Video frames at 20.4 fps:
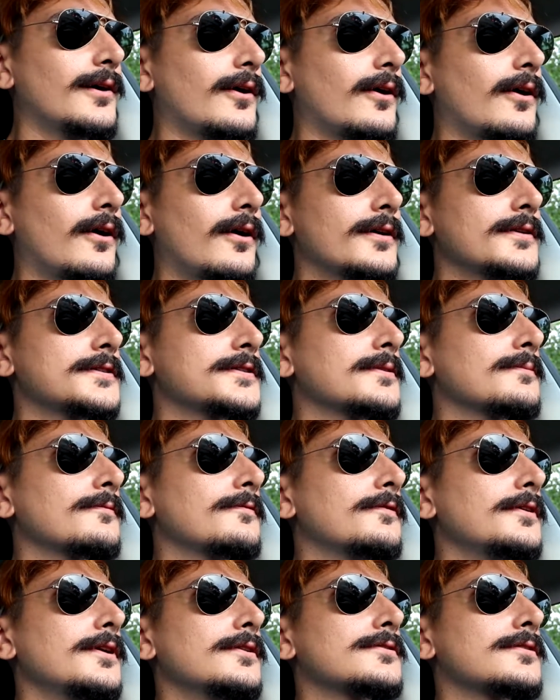awesome
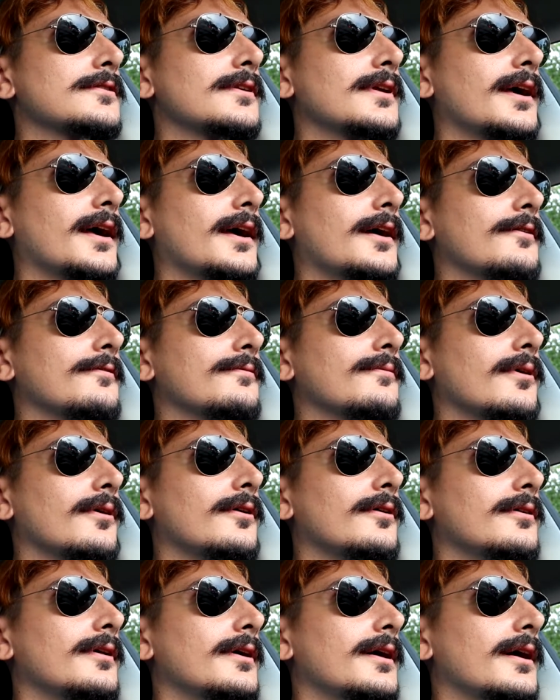feature to have
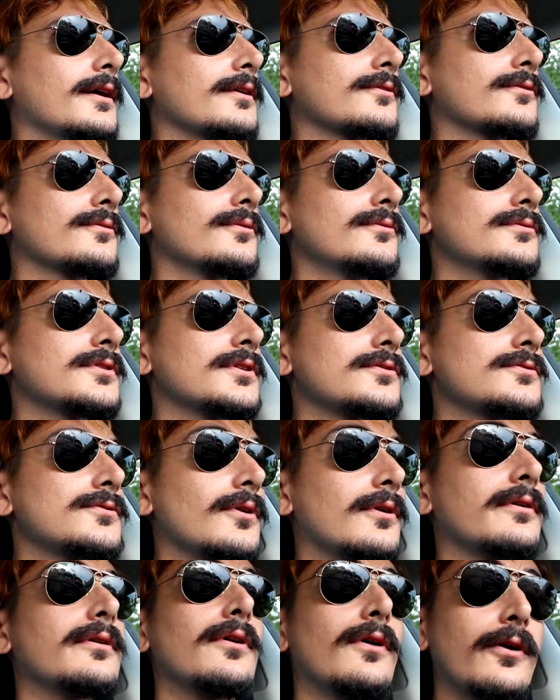while on cruise
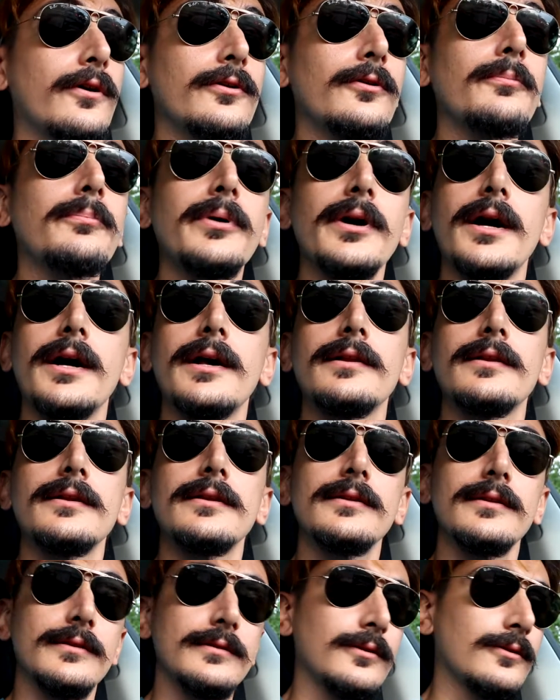control or autopilot.
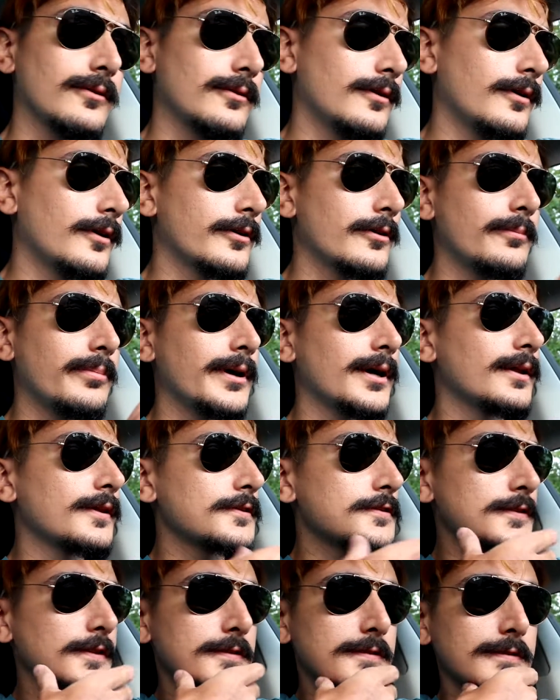The whole
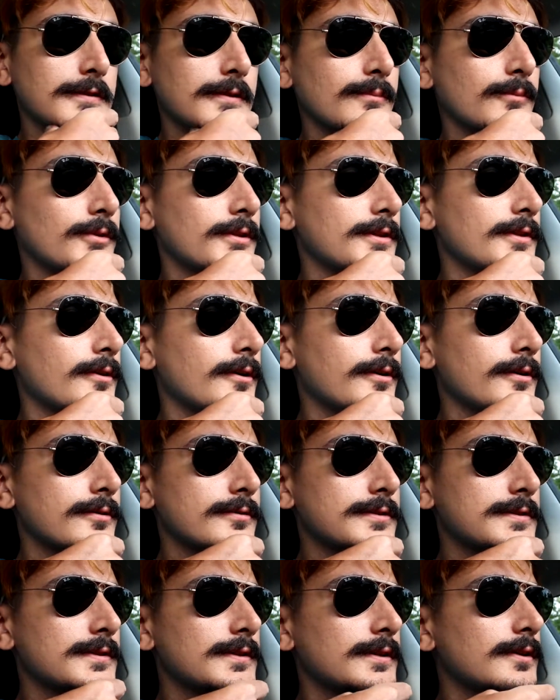autopilot system with the auto
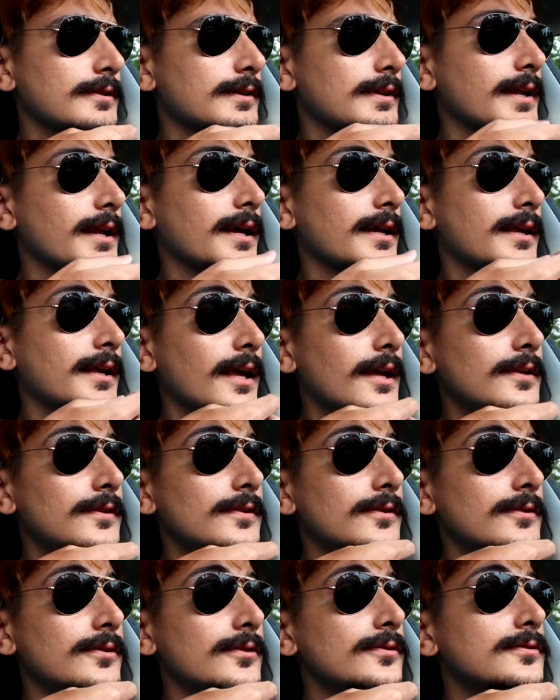steer that I can
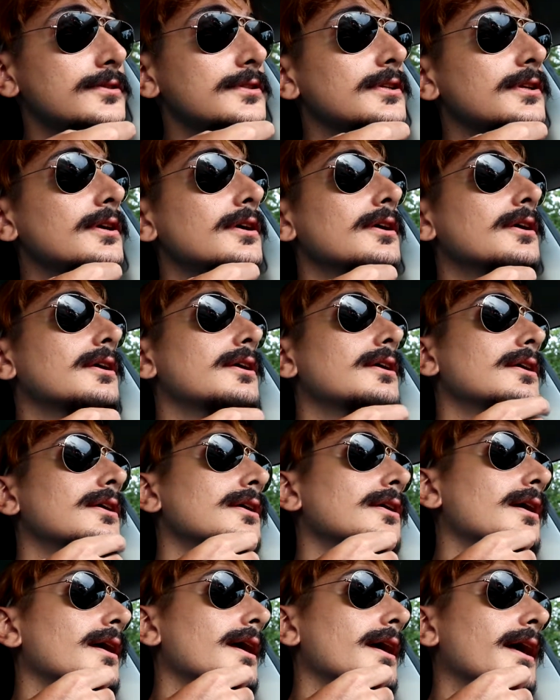use,
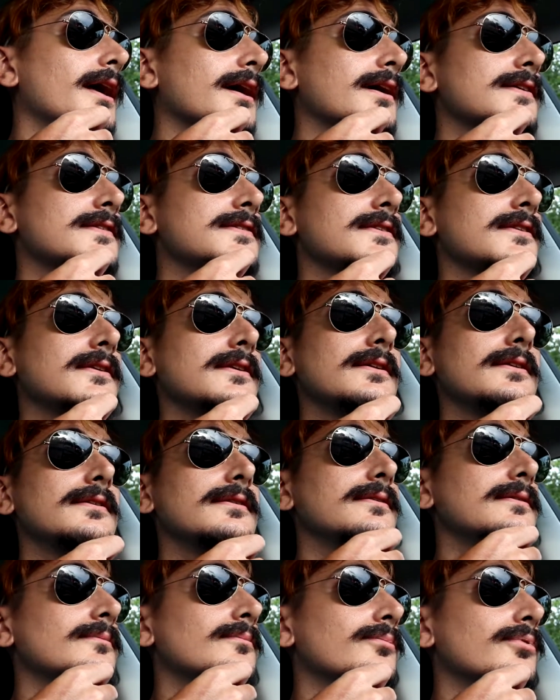excellent.
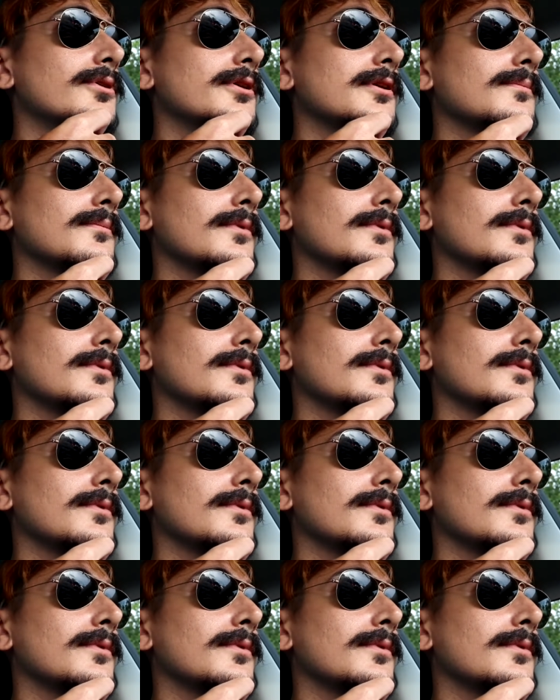Pretty